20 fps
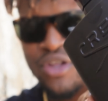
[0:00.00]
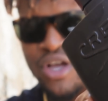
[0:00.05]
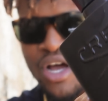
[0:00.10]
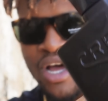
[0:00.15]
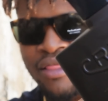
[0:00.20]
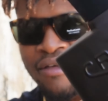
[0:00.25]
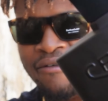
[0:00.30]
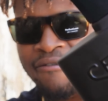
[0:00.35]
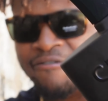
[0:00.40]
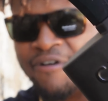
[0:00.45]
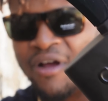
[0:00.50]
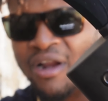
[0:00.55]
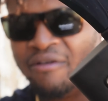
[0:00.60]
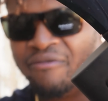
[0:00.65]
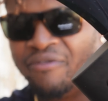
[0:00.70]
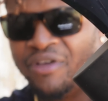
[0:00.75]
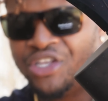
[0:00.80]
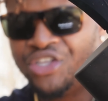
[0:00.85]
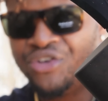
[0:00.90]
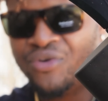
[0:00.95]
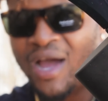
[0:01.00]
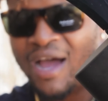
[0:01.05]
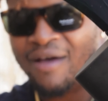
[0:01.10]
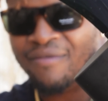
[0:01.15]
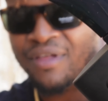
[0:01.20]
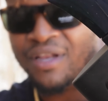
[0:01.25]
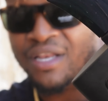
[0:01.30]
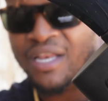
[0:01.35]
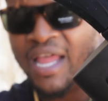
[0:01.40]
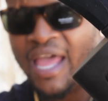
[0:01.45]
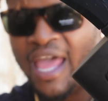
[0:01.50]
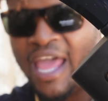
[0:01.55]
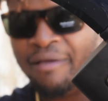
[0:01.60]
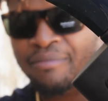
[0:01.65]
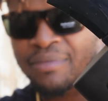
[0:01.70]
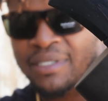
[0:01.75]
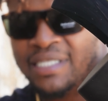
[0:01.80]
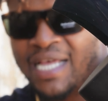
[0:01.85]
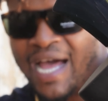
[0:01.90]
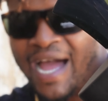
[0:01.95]
on the front of it you have the
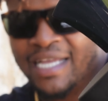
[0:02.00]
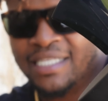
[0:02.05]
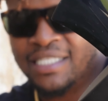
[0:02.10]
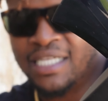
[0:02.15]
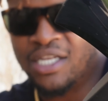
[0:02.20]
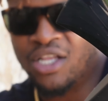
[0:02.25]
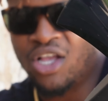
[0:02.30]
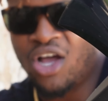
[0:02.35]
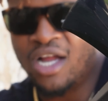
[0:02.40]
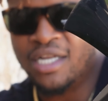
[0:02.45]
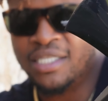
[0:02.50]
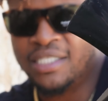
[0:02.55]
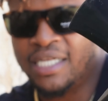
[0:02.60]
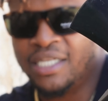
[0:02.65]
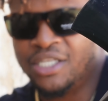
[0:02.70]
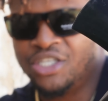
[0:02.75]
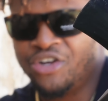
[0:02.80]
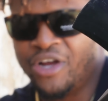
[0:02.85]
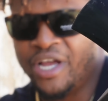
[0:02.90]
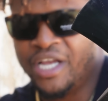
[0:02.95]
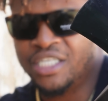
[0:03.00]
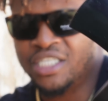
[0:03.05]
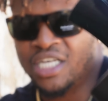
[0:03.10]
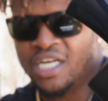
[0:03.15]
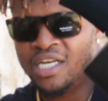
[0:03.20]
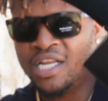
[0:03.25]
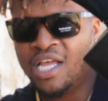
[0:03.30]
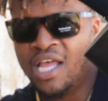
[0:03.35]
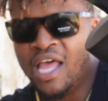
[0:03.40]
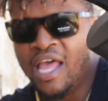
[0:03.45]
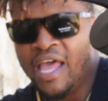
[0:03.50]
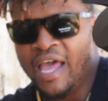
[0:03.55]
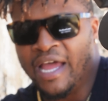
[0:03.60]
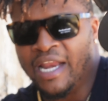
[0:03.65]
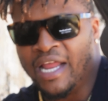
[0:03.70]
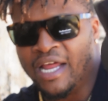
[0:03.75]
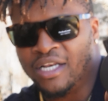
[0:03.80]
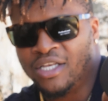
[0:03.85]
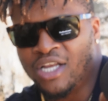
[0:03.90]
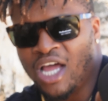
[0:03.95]
name, size and concentration, and
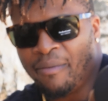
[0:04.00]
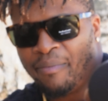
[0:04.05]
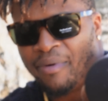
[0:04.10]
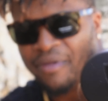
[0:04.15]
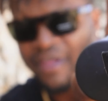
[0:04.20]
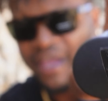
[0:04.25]
on top of